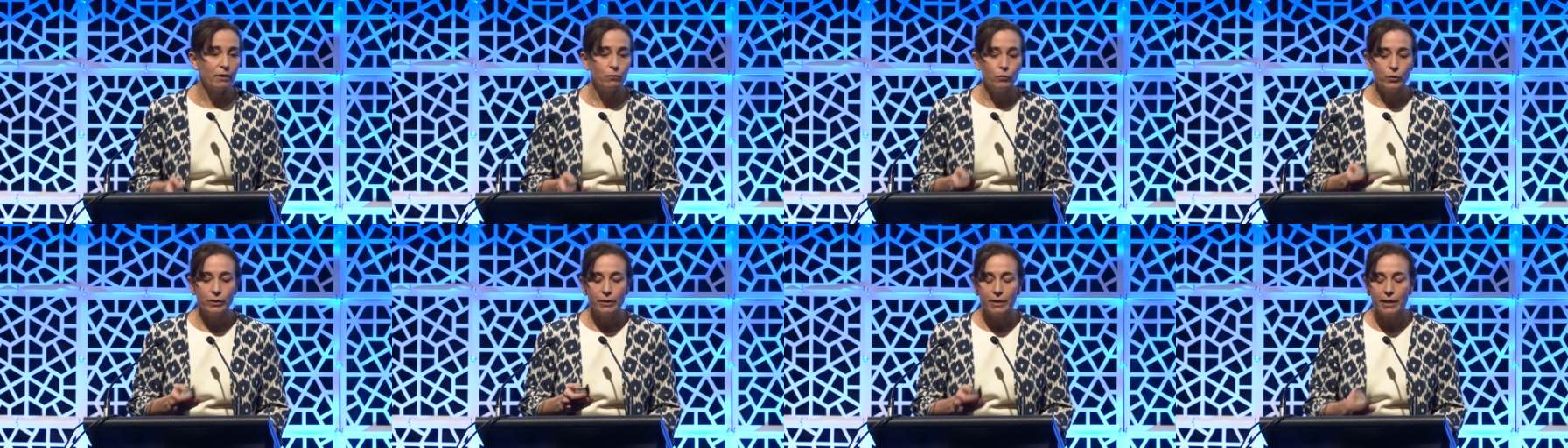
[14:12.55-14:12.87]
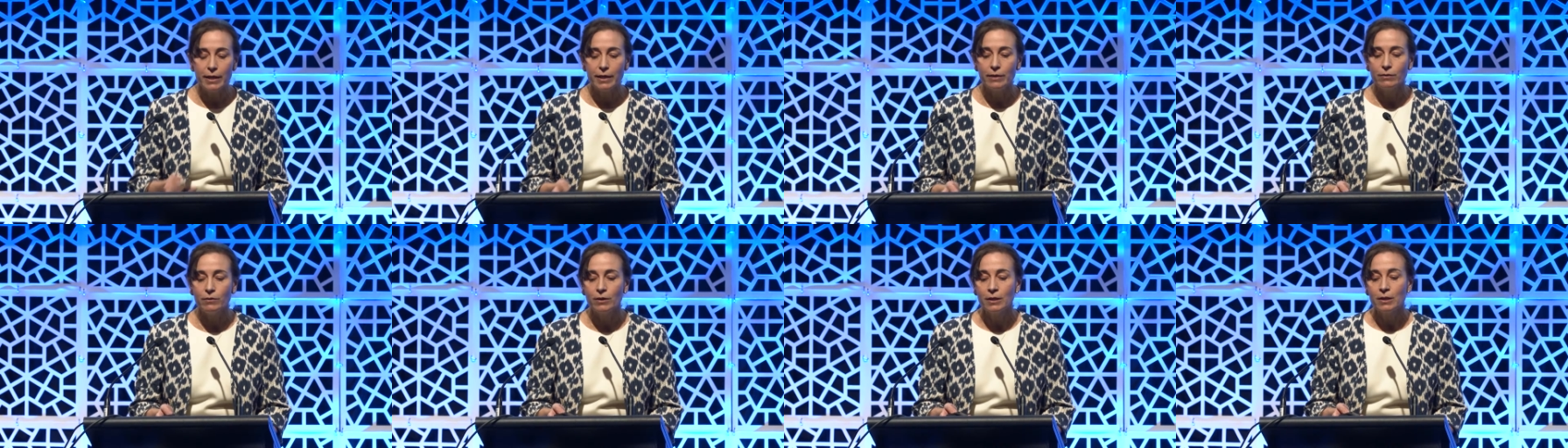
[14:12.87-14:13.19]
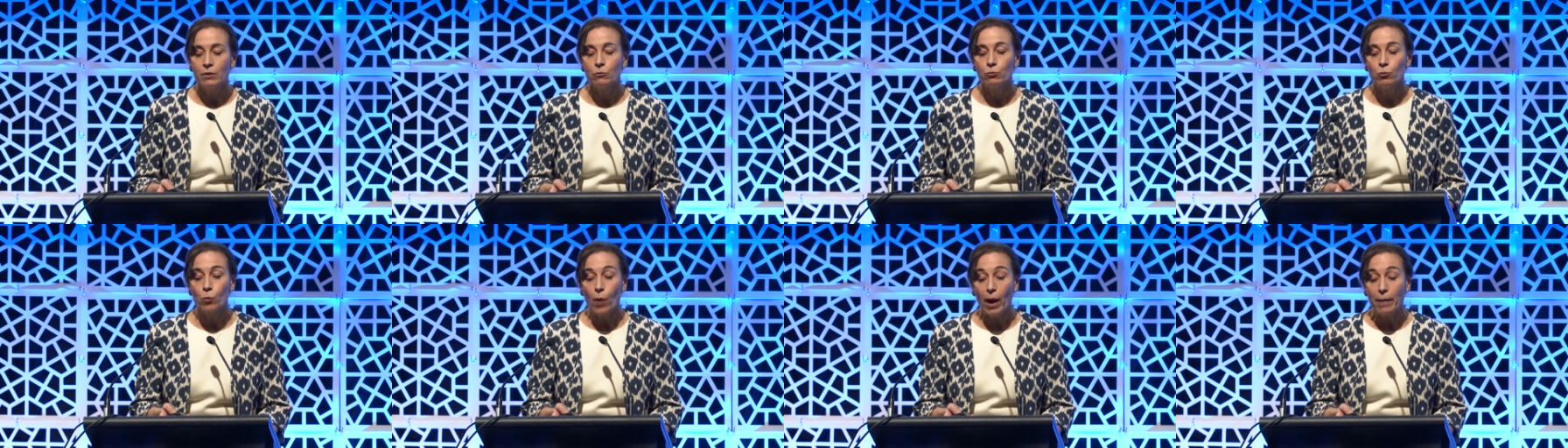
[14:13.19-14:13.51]
We need
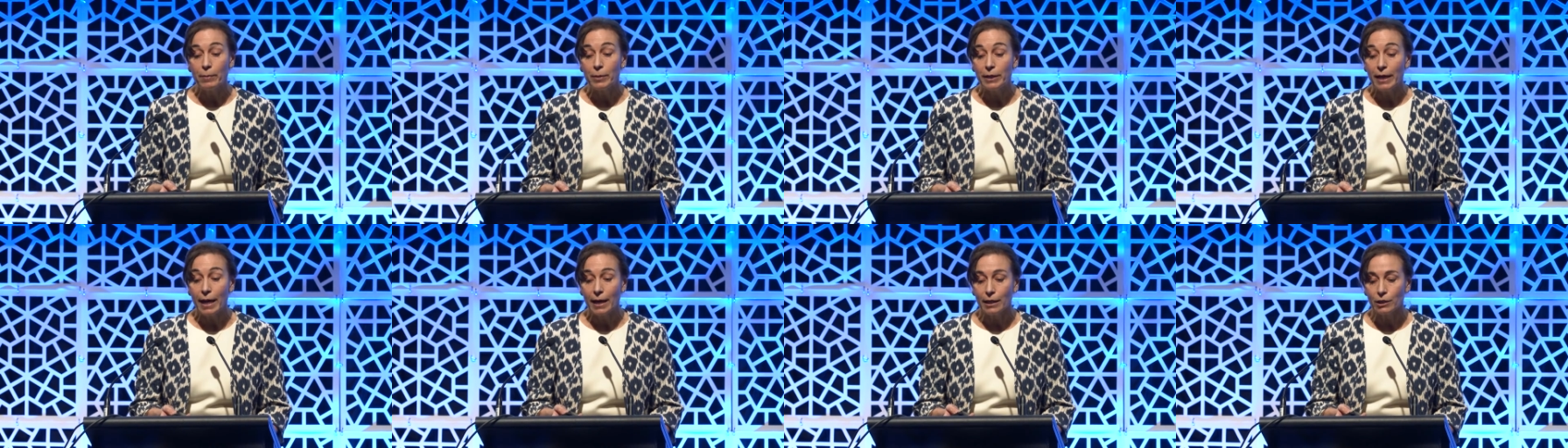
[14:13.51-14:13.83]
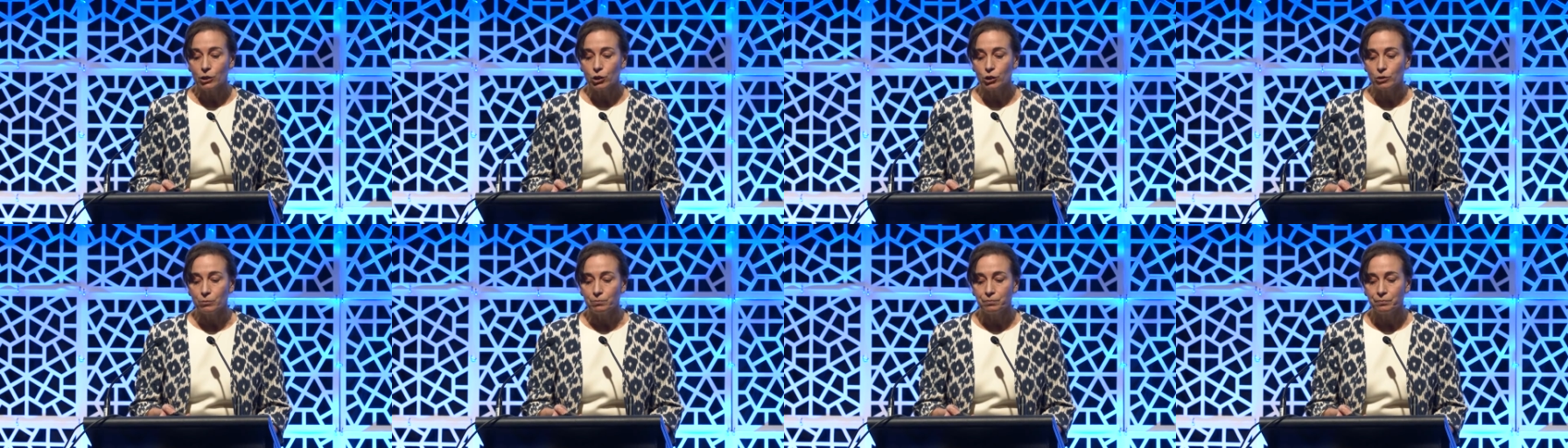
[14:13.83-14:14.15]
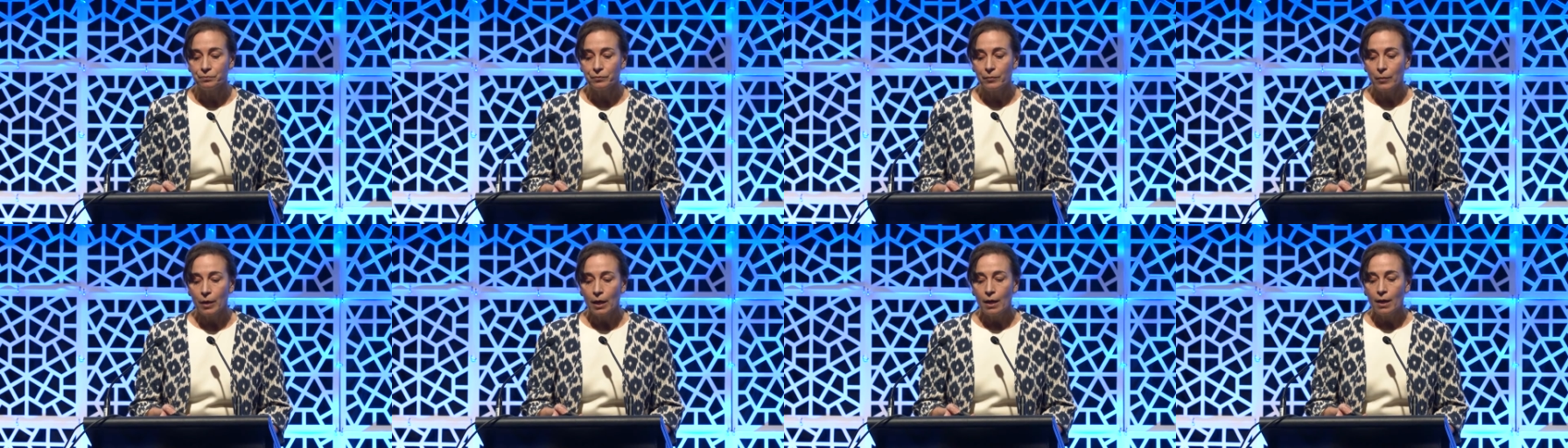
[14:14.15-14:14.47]
rapid action.
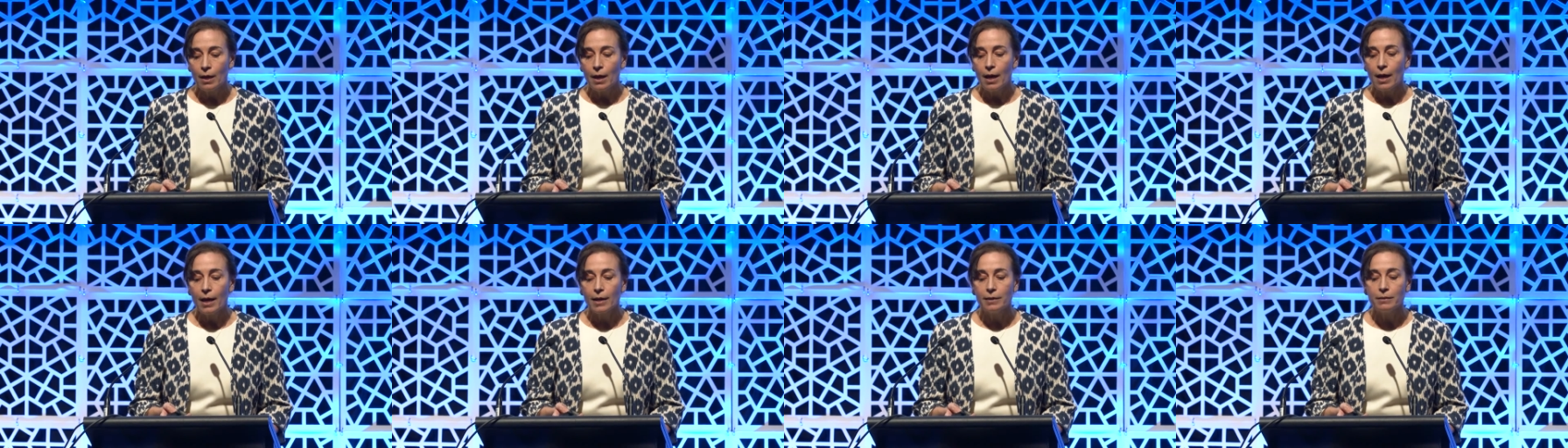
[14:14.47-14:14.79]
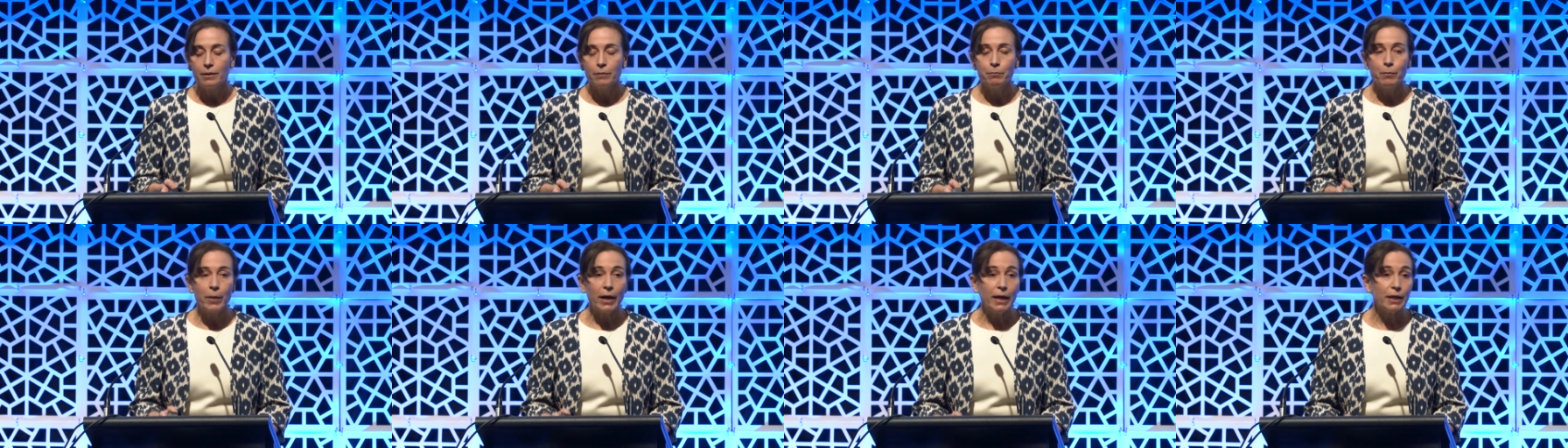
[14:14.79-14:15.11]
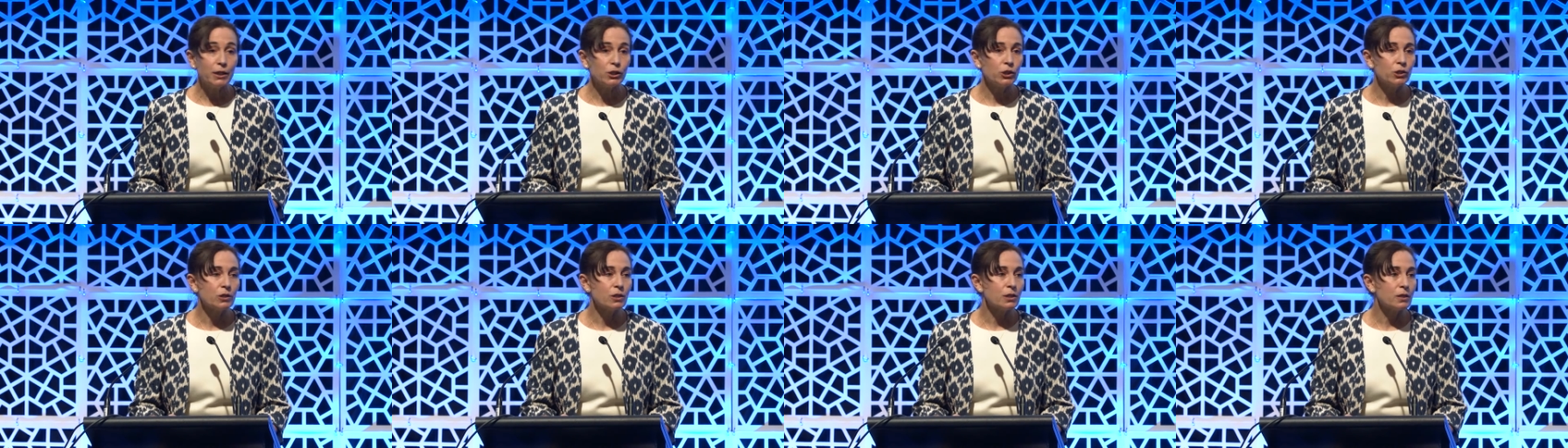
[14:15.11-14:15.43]
And the
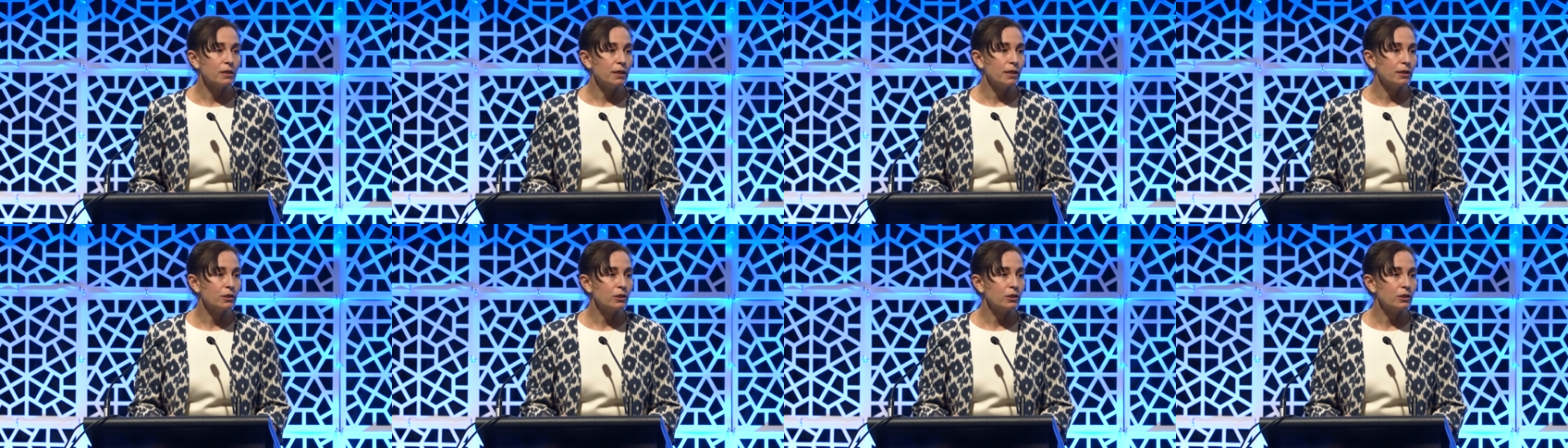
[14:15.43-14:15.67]
patients need